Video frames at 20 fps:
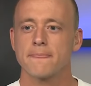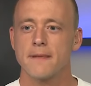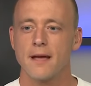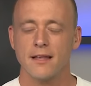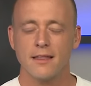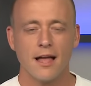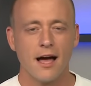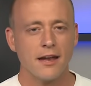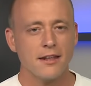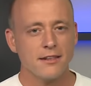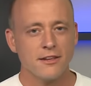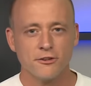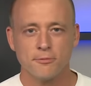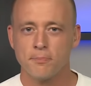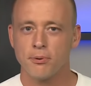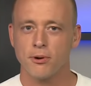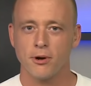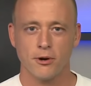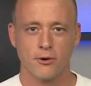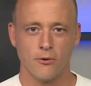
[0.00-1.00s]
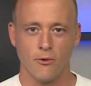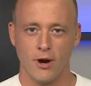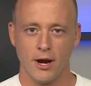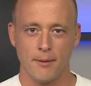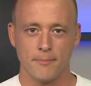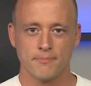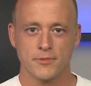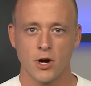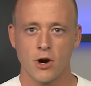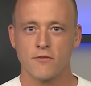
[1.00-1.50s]
a lot of this
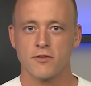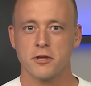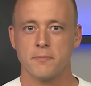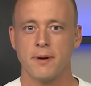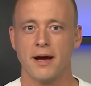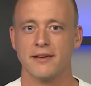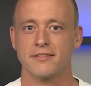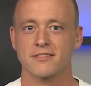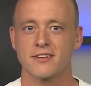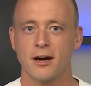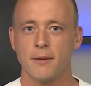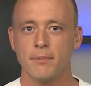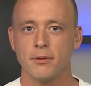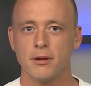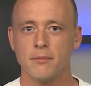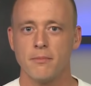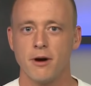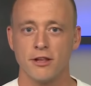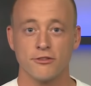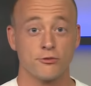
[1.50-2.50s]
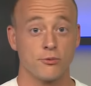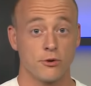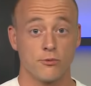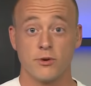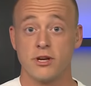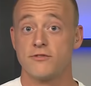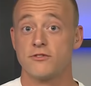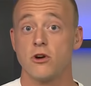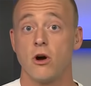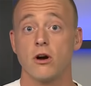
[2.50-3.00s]
program over the past couple of months when
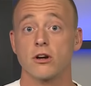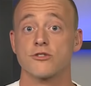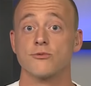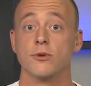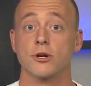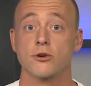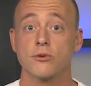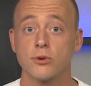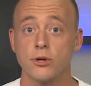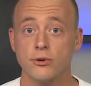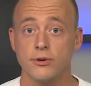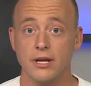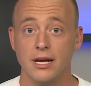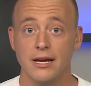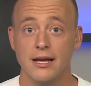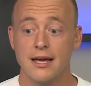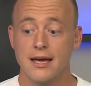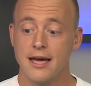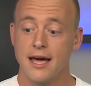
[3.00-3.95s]
we've talked recruiting